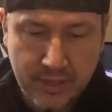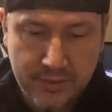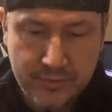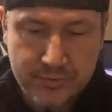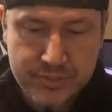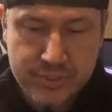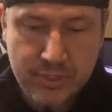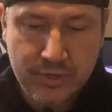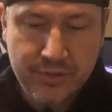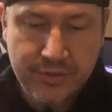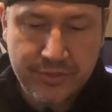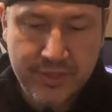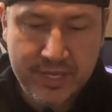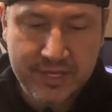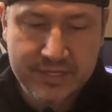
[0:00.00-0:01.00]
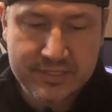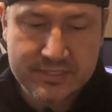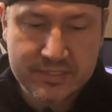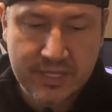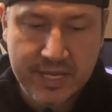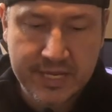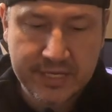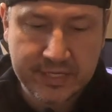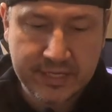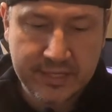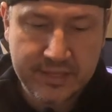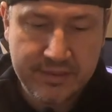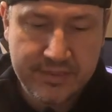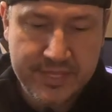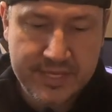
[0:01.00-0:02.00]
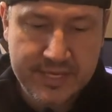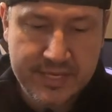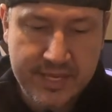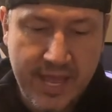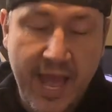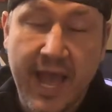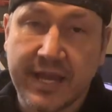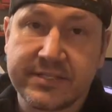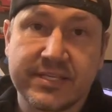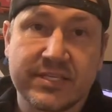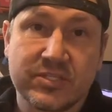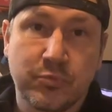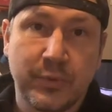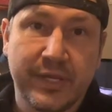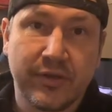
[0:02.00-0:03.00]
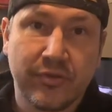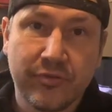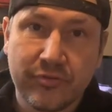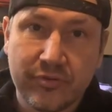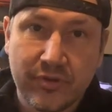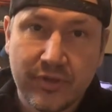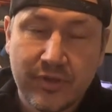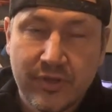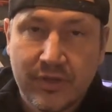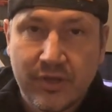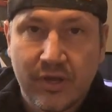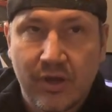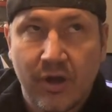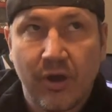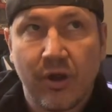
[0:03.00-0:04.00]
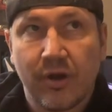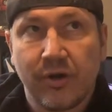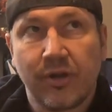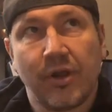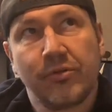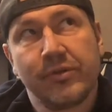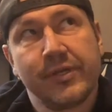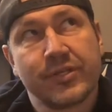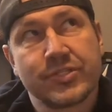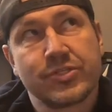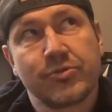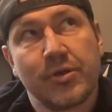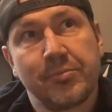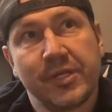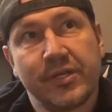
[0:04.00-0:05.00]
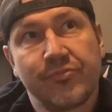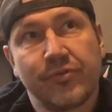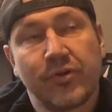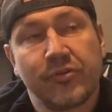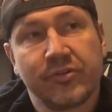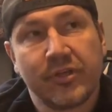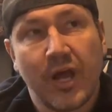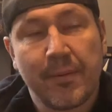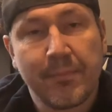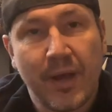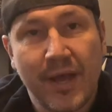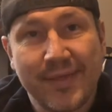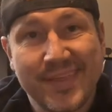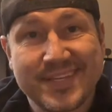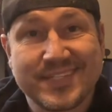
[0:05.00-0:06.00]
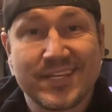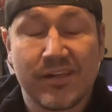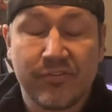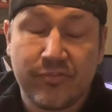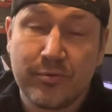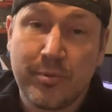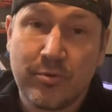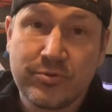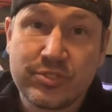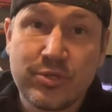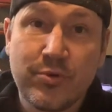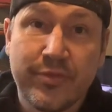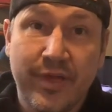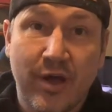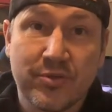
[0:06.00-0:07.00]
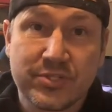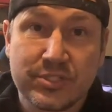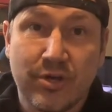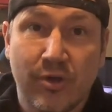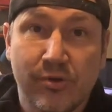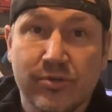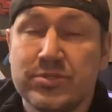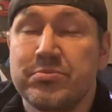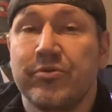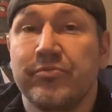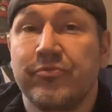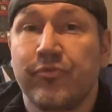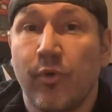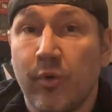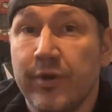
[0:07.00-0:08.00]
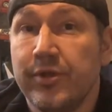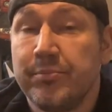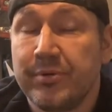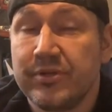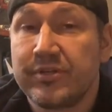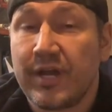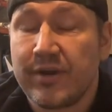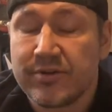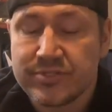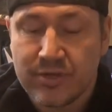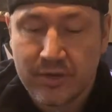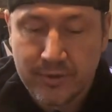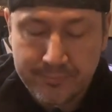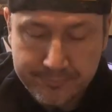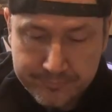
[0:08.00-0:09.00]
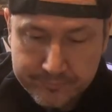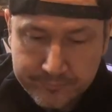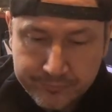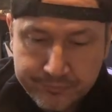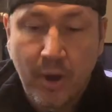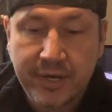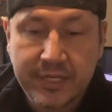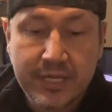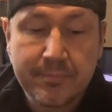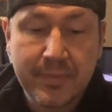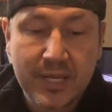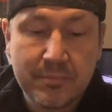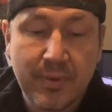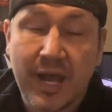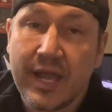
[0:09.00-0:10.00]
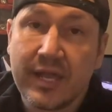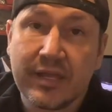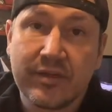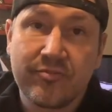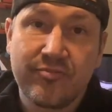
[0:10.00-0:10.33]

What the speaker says: There's certain things like the access wheels are not only extremely difficult to come by, they sell for about $2,000 before you put tires on them. The body kit made by